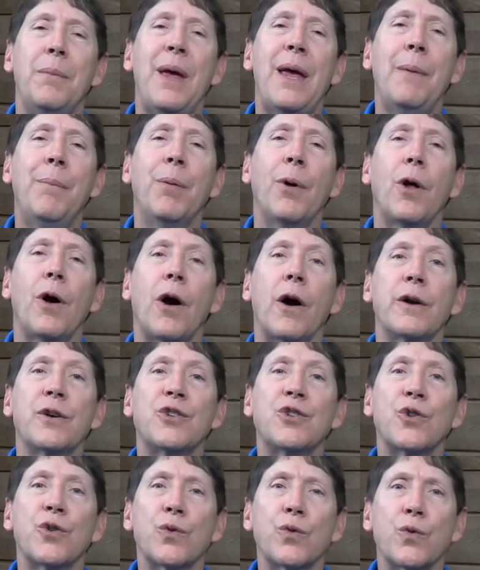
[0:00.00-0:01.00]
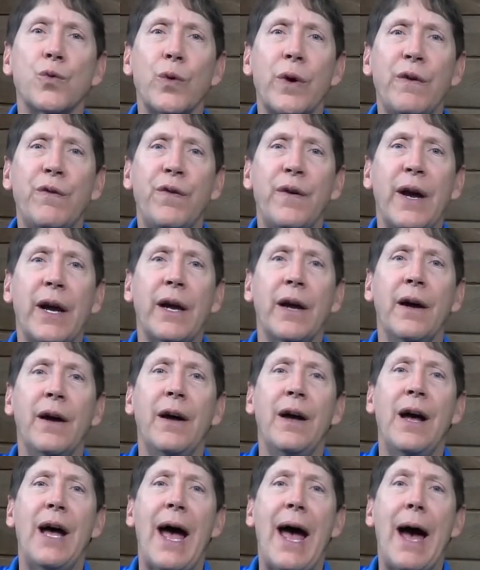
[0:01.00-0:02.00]
People are terrific
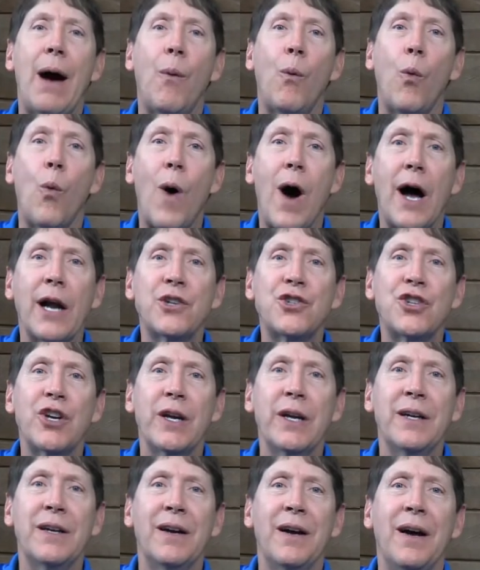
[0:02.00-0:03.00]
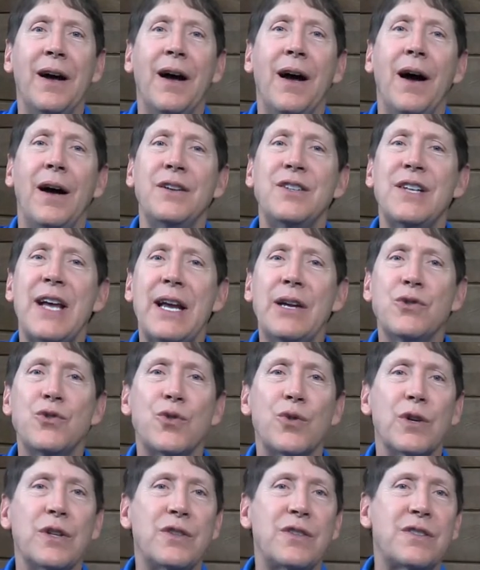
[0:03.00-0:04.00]
at watching
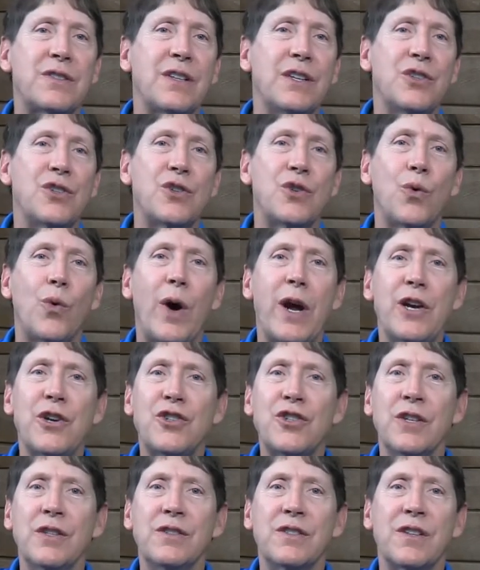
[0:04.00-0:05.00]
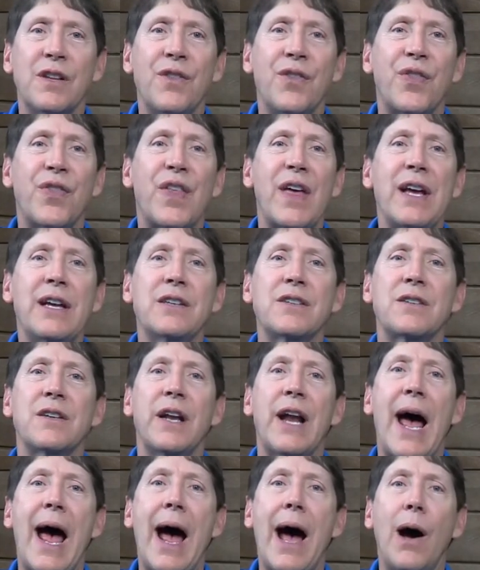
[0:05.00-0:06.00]
dangerous situations and things
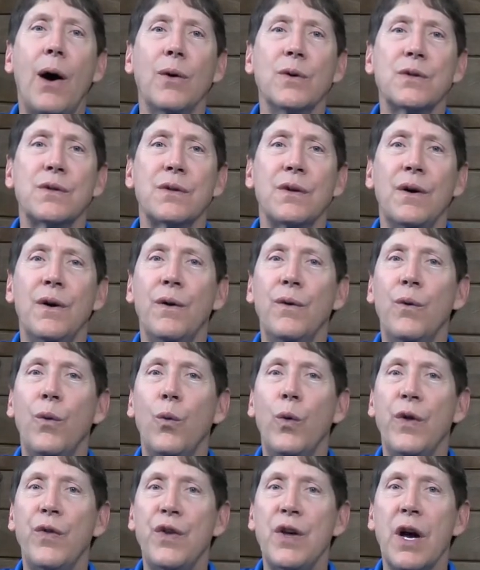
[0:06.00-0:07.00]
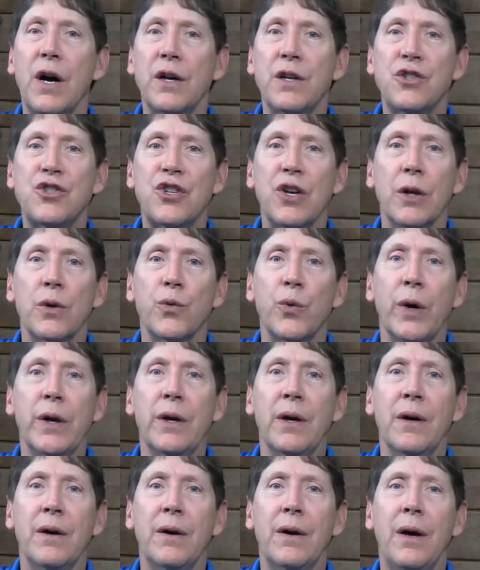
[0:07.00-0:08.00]
in a house with young
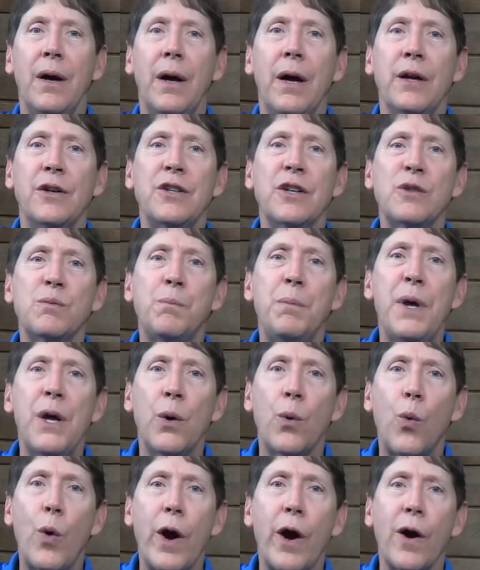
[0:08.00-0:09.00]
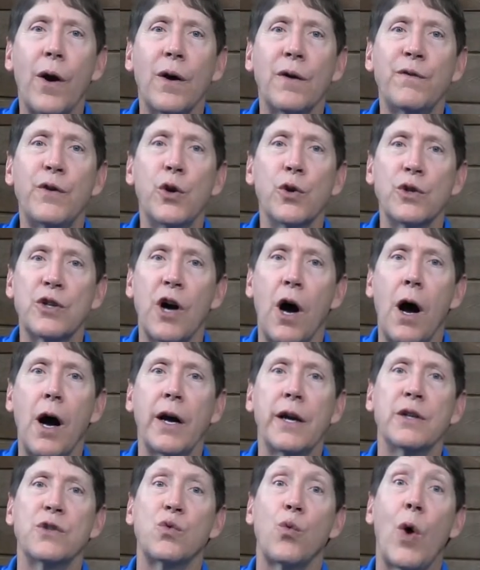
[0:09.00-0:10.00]
children. Just be aware of your
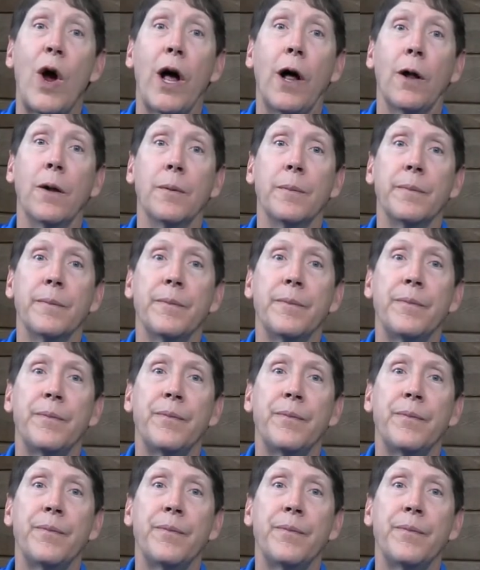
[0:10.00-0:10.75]
dog as well.